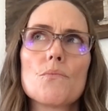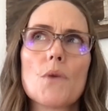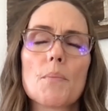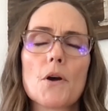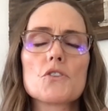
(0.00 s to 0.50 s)

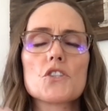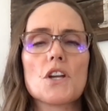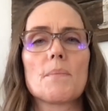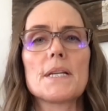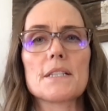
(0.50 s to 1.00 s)
approach
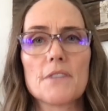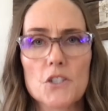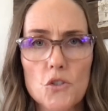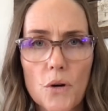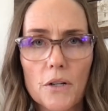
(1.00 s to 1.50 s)
a piece of
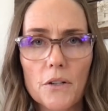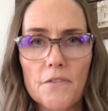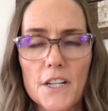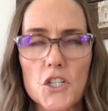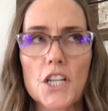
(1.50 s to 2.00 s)
historical
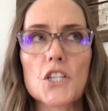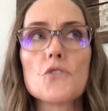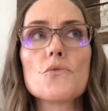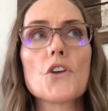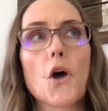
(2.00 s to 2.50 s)
fiction,
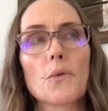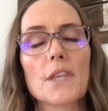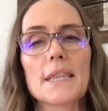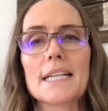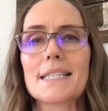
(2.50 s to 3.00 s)
you know
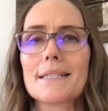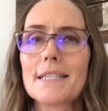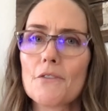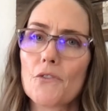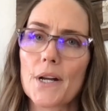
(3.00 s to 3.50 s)
that that's
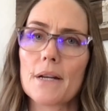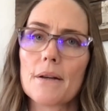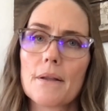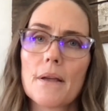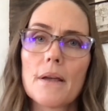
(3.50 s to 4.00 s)
different